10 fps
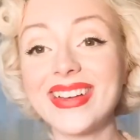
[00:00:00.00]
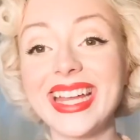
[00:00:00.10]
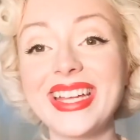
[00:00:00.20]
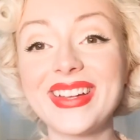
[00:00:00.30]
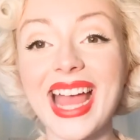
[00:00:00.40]

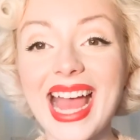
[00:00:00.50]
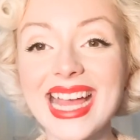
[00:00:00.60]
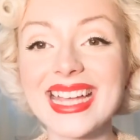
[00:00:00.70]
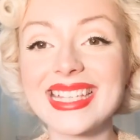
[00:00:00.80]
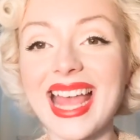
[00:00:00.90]
Okay, you
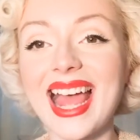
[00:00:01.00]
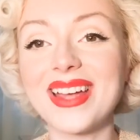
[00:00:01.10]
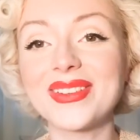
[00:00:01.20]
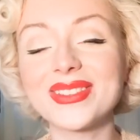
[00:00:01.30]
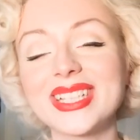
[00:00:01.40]
guys,
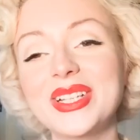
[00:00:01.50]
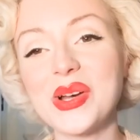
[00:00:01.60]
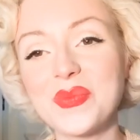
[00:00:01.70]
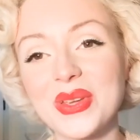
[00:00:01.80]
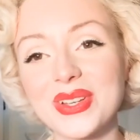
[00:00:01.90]
I really
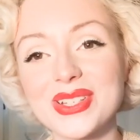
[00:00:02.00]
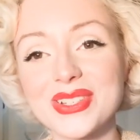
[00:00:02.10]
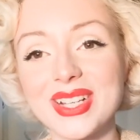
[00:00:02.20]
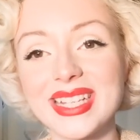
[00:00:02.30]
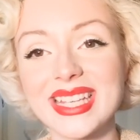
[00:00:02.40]
hope you
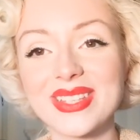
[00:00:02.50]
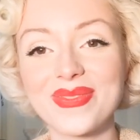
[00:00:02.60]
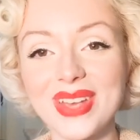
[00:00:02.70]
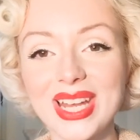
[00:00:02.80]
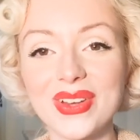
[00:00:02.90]
enjoyed this
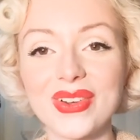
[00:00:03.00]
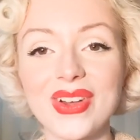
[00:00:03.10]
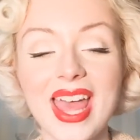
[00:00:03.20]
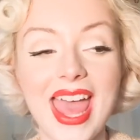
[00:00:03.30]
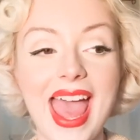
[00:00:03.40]

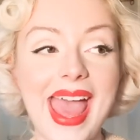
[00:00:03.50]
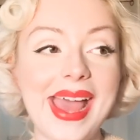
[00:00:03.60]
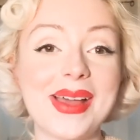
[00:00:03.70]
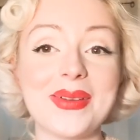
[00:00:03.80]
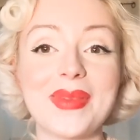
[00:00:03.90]
video
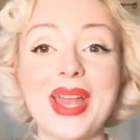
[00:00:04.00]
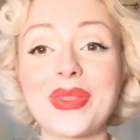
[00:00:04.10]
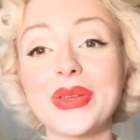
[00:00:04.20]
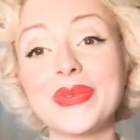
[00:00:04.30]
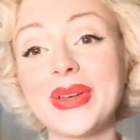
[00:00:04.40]
and I
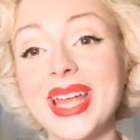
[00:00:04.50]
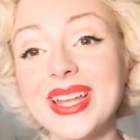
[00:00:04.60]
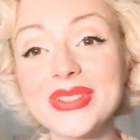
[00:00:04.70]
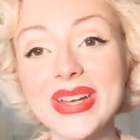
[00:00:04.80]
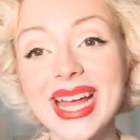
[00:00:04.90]
thought you found it
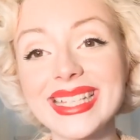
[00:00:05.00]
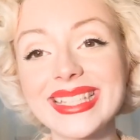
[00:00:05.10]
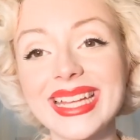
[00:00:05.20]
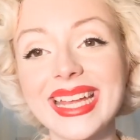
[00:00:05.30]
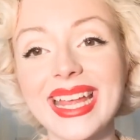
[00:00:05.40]

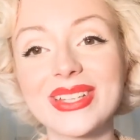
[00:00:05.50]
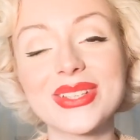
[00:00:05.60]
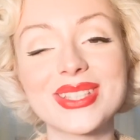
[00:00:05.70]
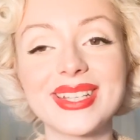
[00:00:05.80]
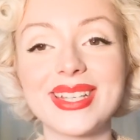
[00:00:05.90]
interesting
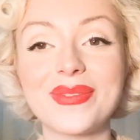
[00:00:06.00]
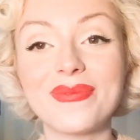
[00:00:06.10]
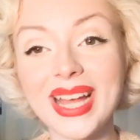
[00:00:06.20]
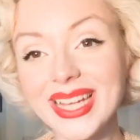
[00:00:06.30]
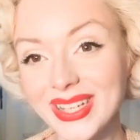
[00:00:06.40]
just to
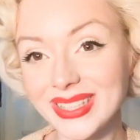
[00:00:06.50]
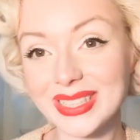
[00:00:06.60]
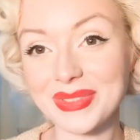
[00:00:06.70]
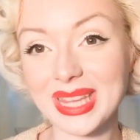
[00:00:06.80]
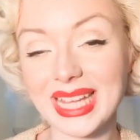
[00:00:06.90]
find out
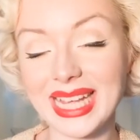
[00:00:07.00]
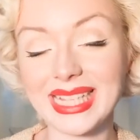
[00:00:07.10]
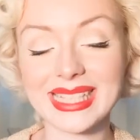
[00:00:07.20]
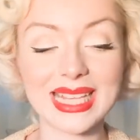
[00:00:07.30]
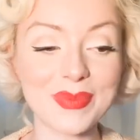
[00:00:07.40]
different
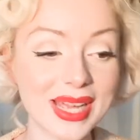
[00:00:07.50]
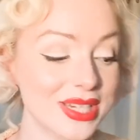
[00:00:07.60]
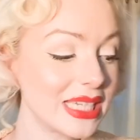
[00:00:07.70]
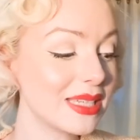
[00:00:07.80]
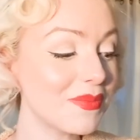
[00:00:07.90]
things,
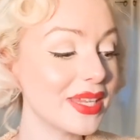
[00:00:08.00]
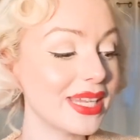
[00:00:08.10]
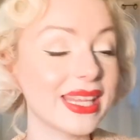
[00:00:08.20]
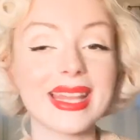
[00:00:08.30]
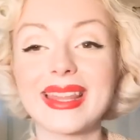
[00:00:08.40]
especially
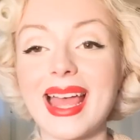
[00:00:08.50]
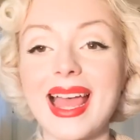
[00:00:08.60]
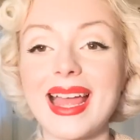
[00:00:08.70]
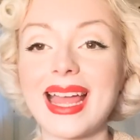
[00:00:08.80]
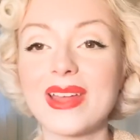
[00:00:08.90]
something
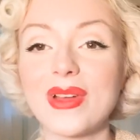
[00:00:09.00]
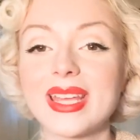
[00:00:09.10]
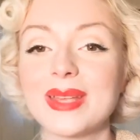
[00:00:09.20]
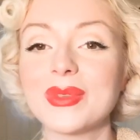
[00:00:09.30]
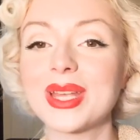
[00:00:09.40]
that I know
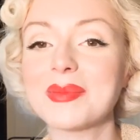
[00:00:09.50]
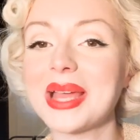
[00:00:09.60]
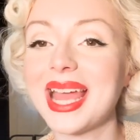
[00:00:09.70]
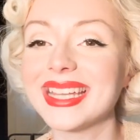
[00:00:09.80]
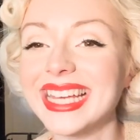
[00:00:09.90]
I keep looking at
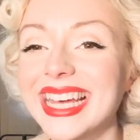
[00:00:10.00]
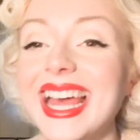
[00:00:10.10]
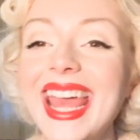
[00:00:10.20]
my hand,